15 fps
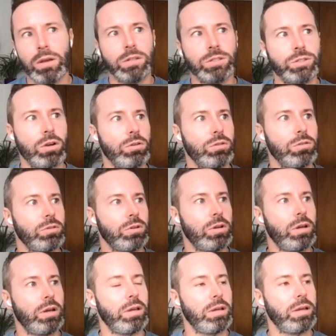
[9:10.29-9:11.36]
So
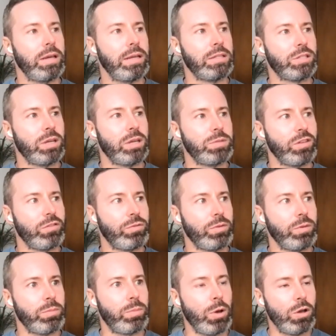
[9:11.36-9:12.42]
in terms of
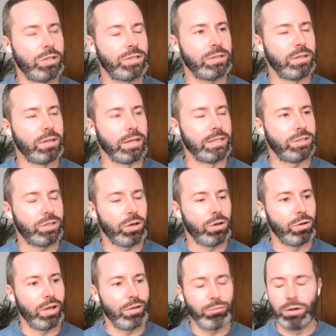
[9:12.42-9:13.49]
personally, so
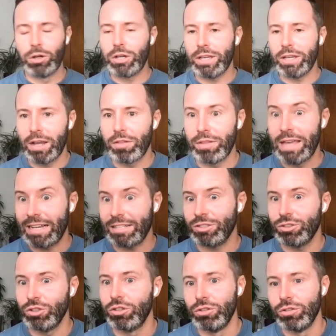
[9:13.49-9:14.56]
if we're looking at the
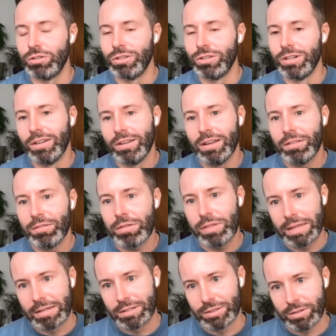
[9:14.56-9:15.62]
external
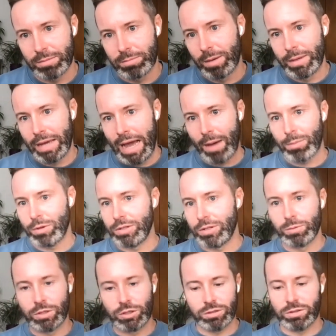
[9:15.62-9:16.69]
things that maybe happened,
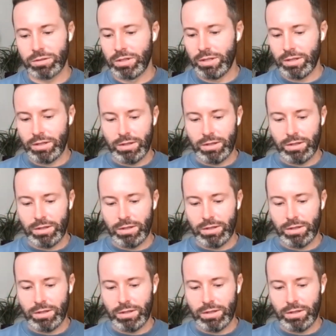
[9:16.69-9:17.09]
which are